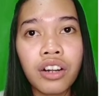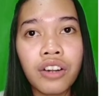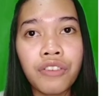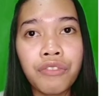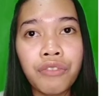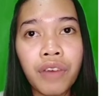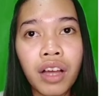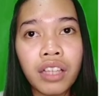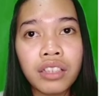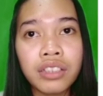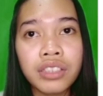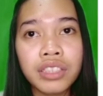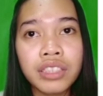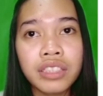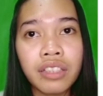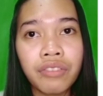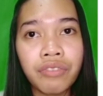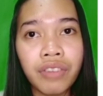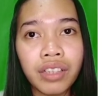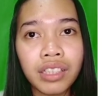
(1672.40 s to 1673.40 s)
or
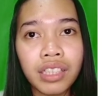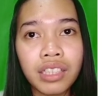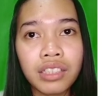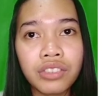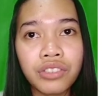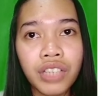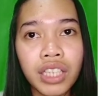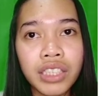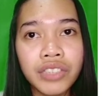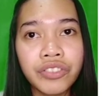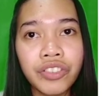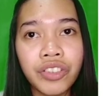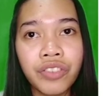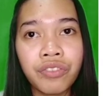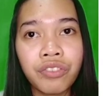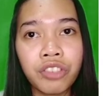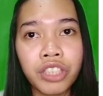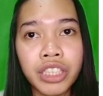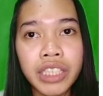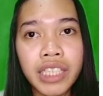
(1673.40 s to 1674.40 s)
factors affecting transfer
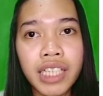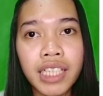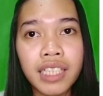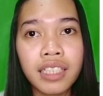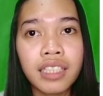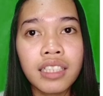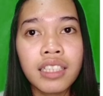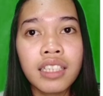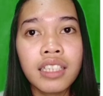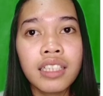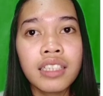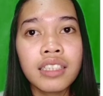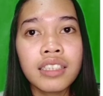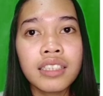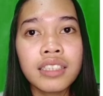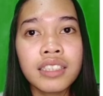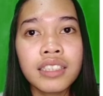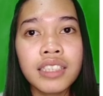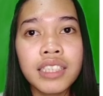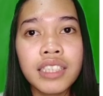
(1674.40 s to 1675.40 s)
of learning
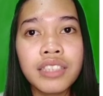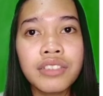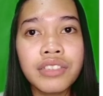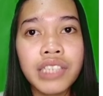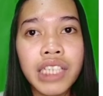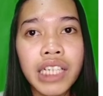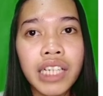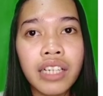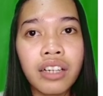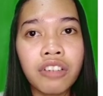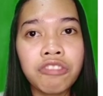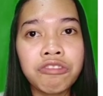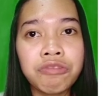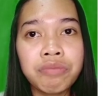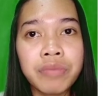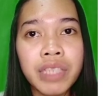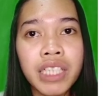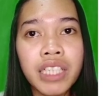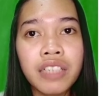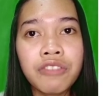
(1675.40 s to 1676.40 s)
is degree of
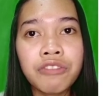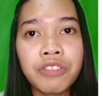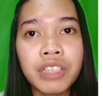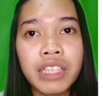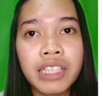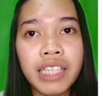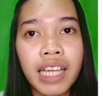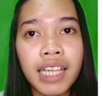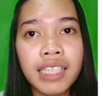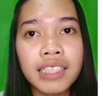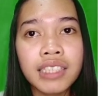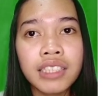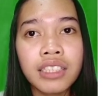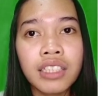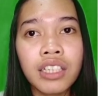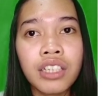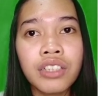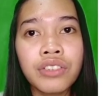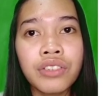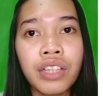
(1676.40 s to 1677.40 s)
meaningfulness,
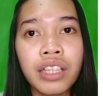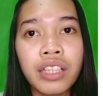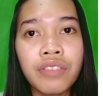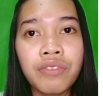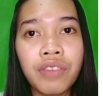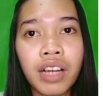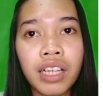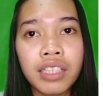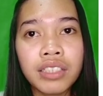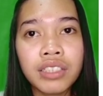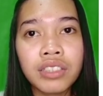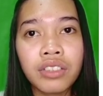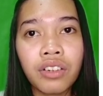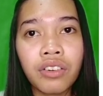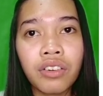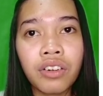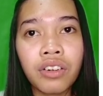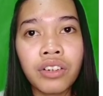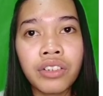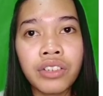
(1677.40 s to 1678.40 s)
relevance,
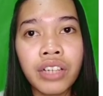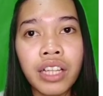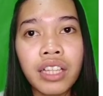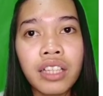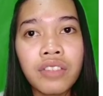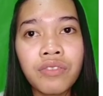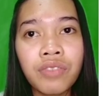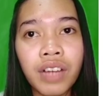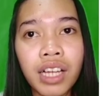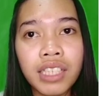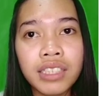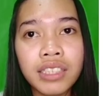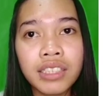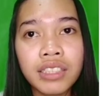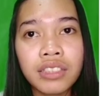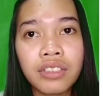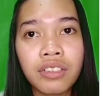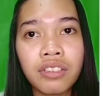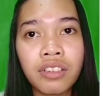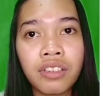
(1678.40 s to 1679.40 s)
or
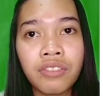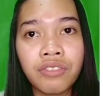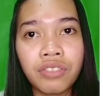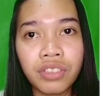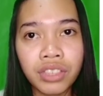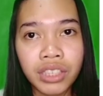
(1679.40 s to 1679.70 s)
relevance of